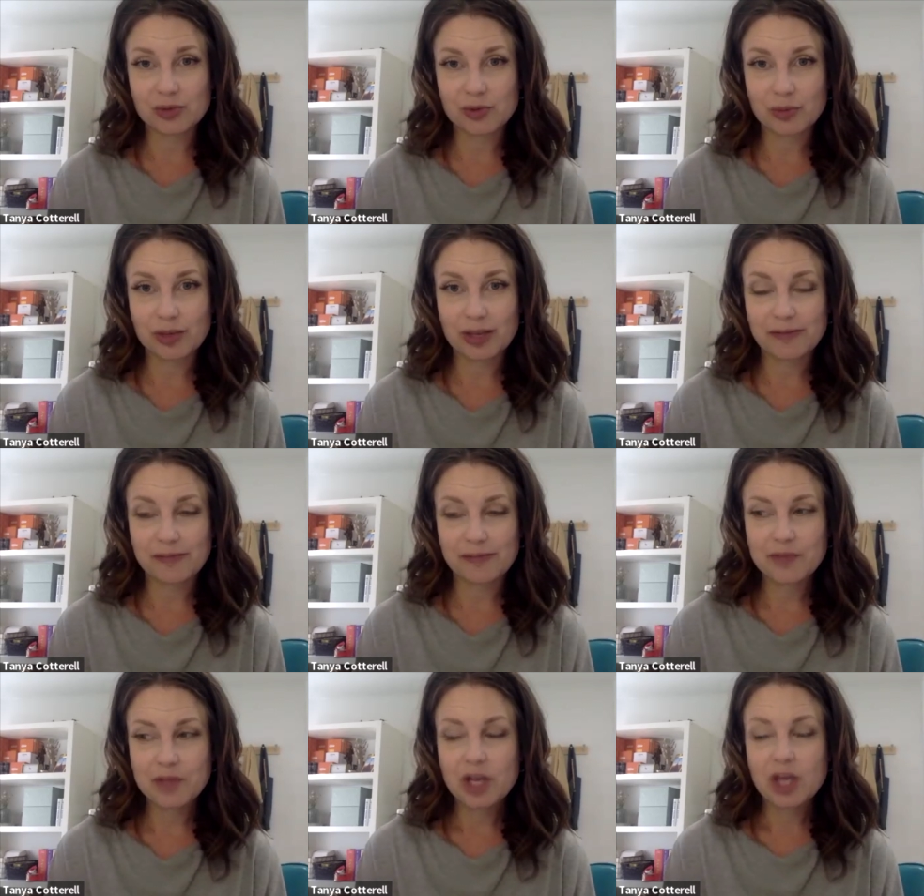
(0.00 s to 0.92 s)
will be.
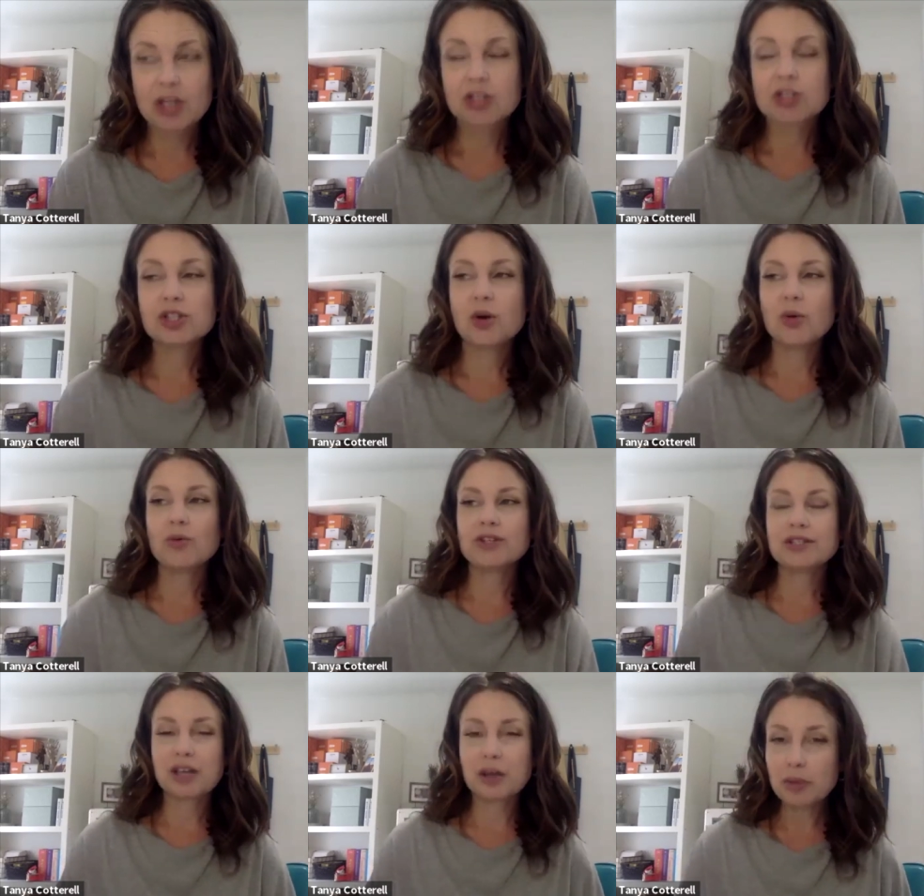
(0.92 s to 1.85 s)
So
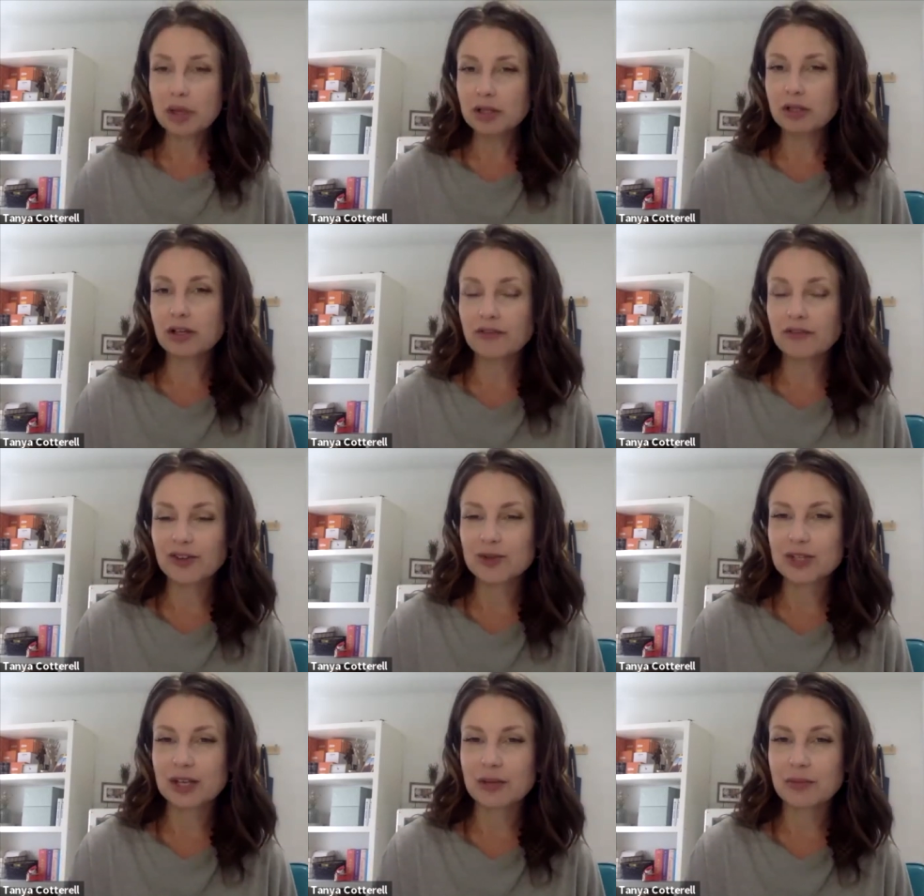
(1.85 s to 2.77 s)
this can be a little
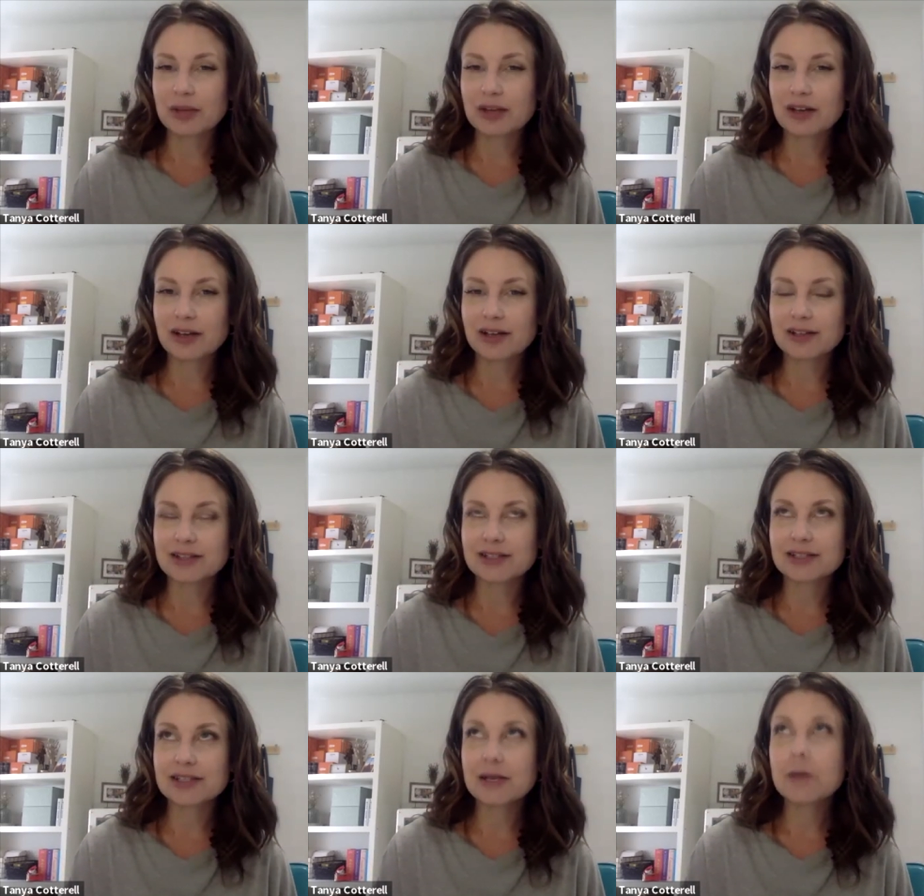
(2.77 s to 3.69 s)
confusing
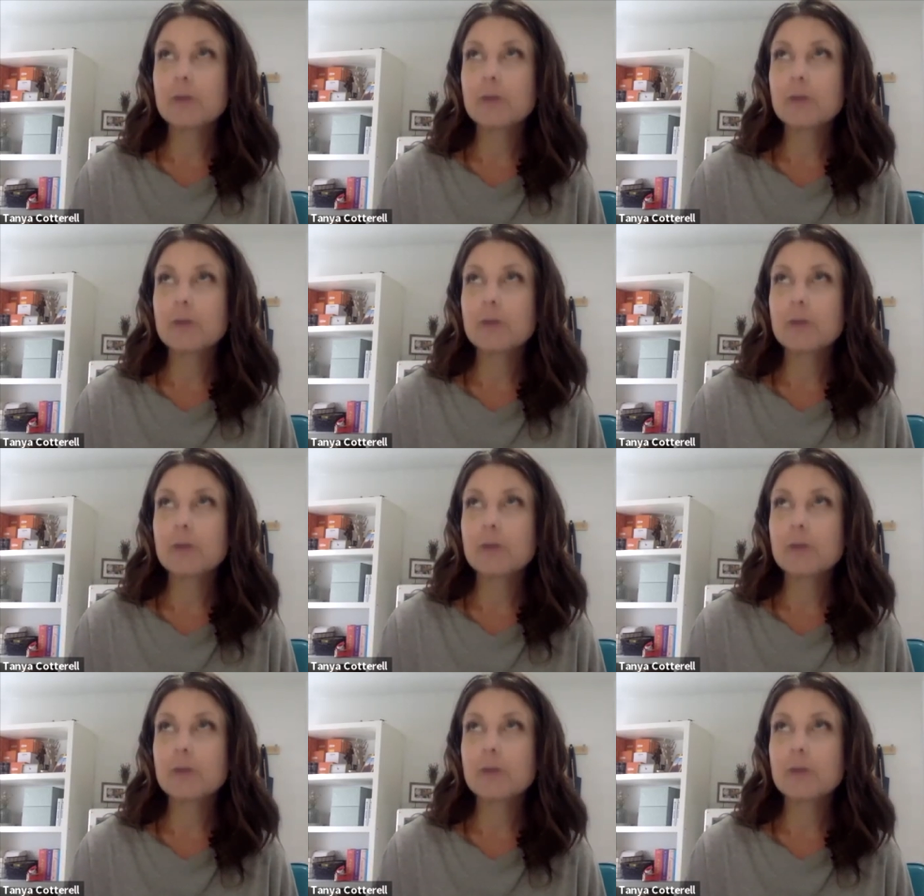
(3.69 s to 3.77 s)
because